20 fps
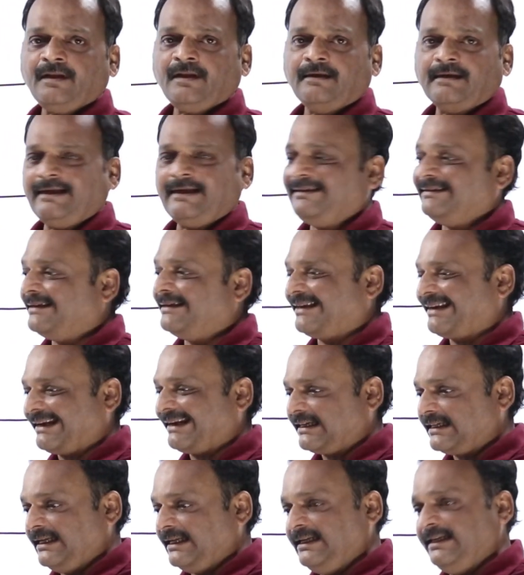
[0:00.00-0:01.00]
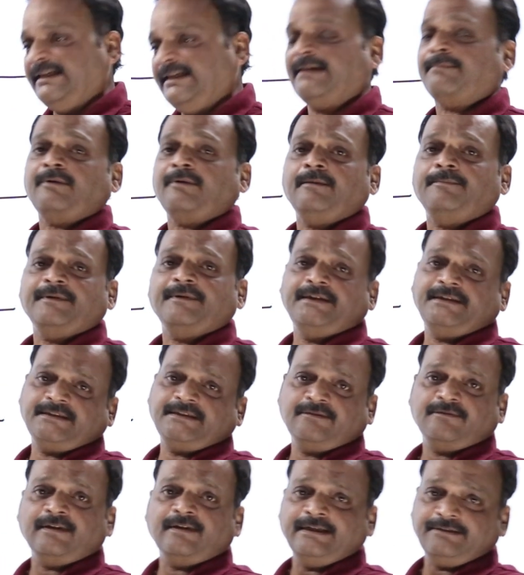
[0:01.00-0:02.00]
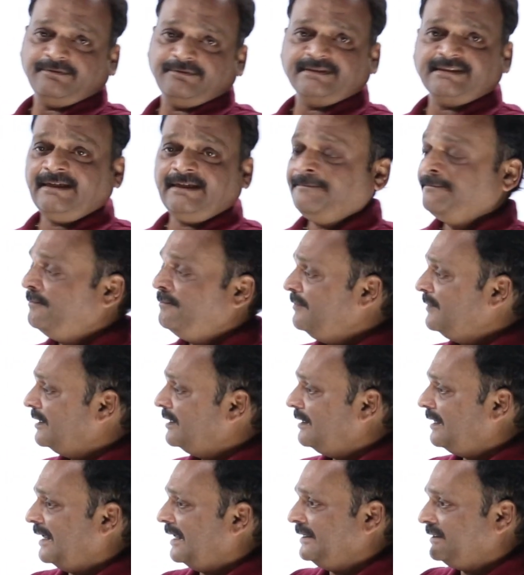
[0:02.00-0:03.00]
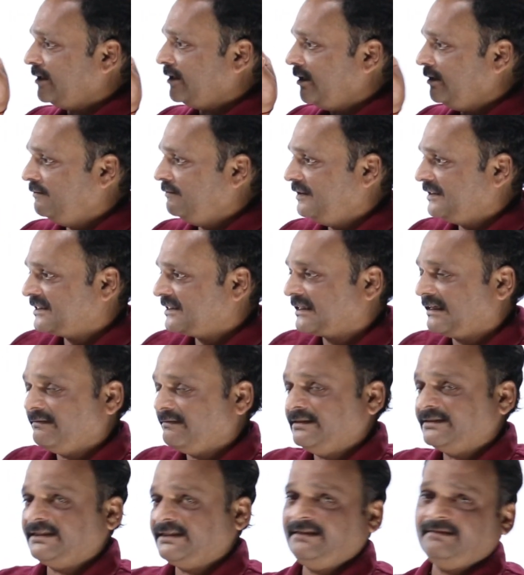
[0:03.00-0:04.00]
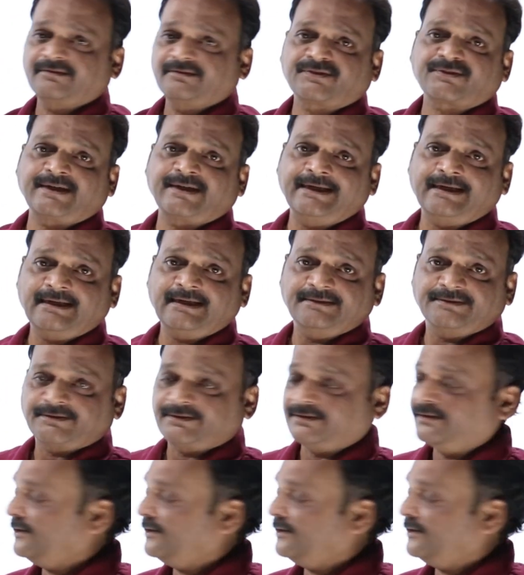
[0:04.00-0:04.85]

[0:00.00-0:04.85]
Right, the rectilinear propagation of light, we say light always travels in straight lines.